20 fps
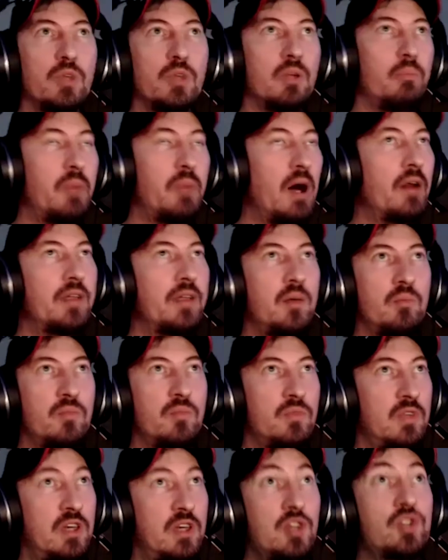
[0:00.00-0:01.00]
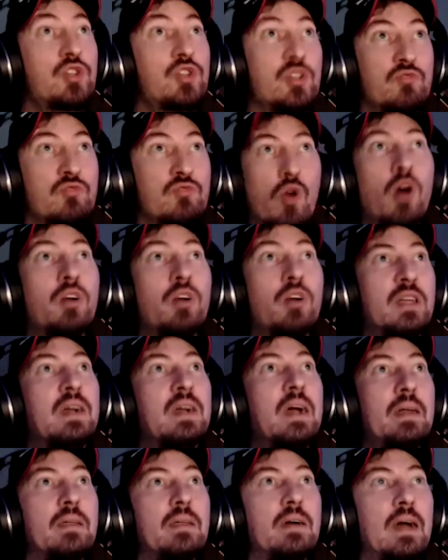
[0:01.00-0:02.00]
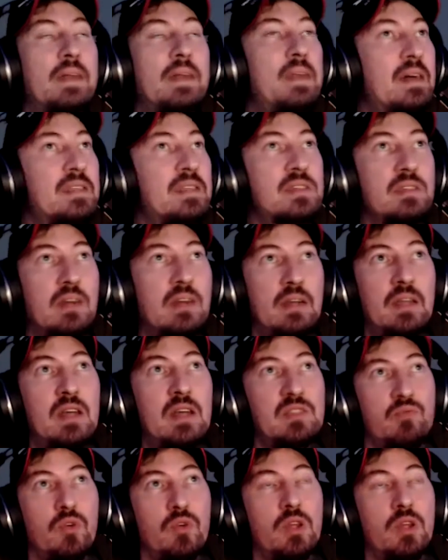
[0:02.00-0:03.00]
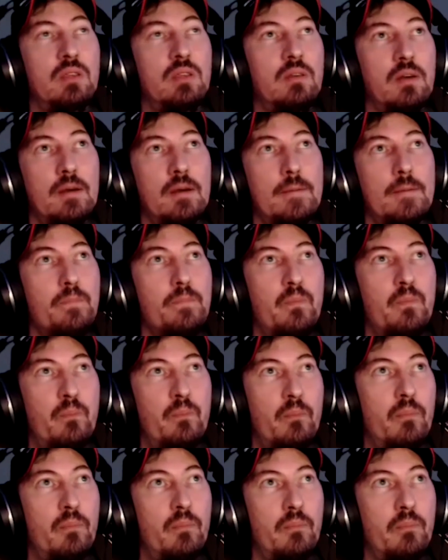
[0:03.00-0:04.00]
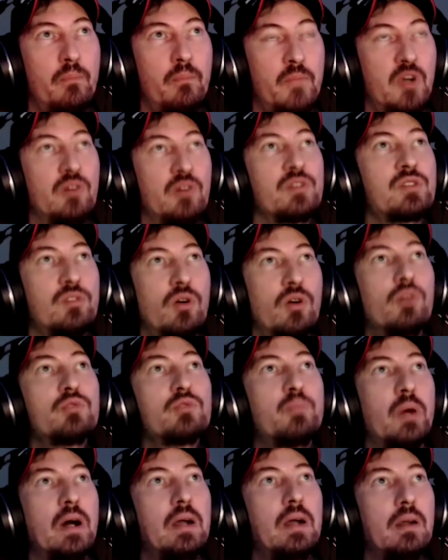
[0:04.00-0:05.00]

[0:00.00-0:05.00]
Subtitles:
about him. He's just wrong in the head, and that's what Mills goes by.